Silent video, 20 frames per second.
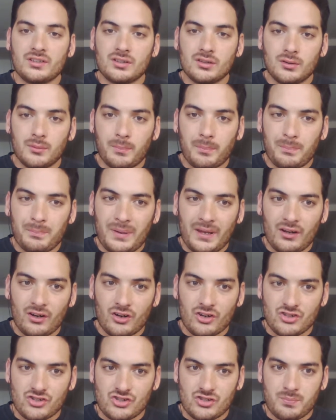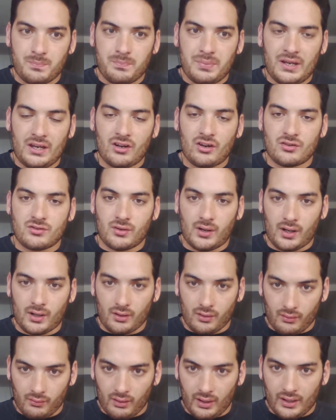to Peter
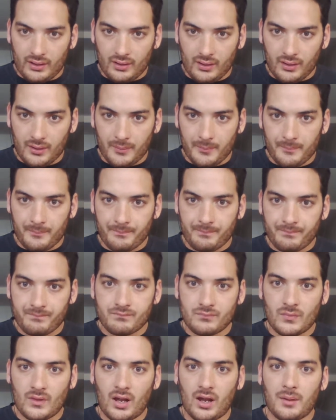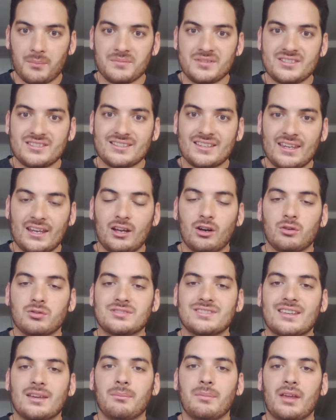Drucker, right,
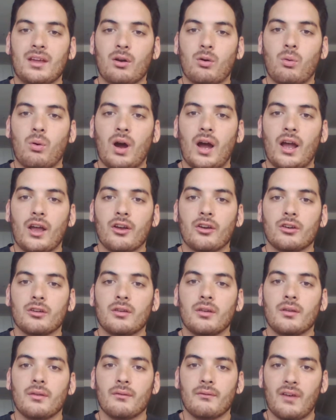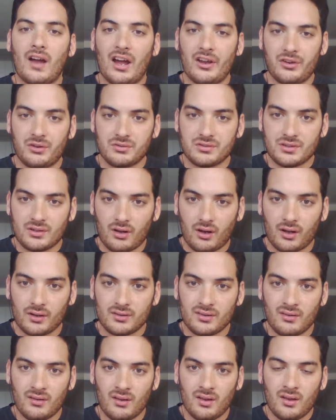skills can be acquired, values
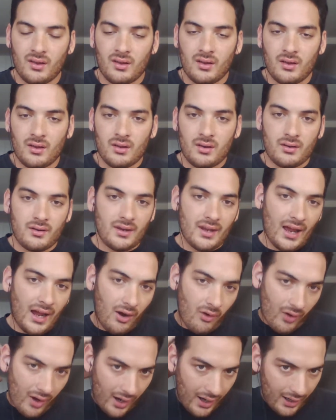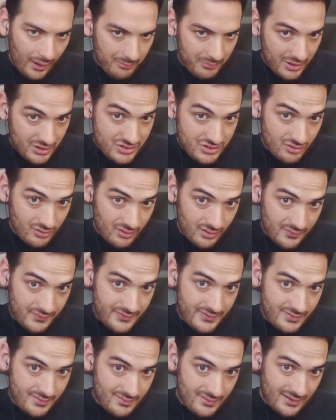not. Now, I'm not sure
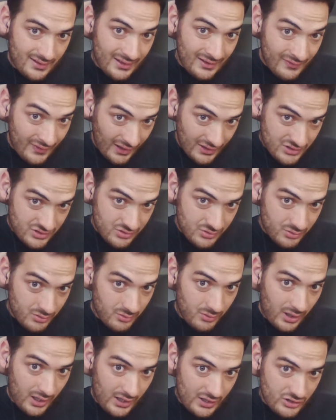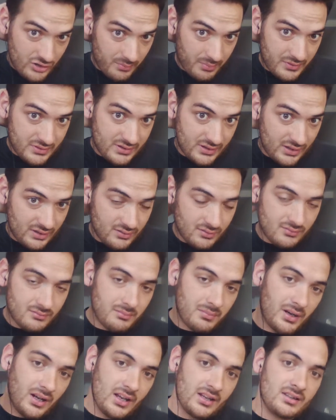if that's true 100%,
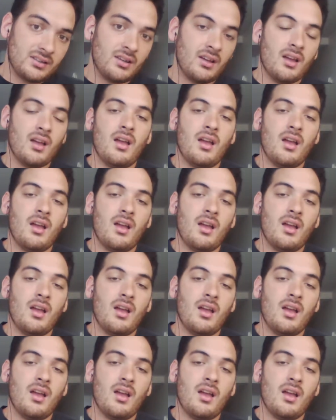but